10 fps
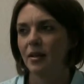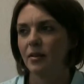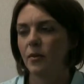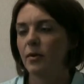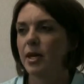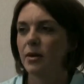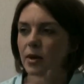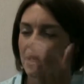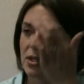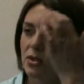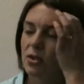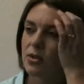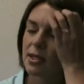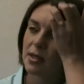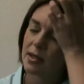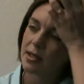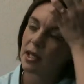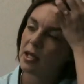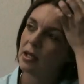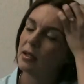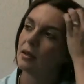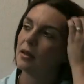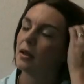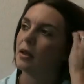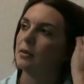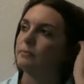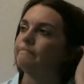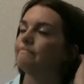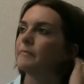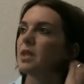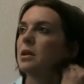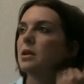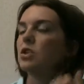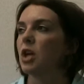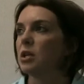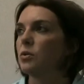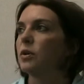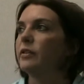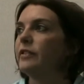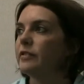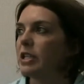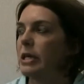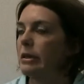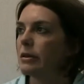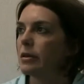Well, we were introduced in the Senate January 15th,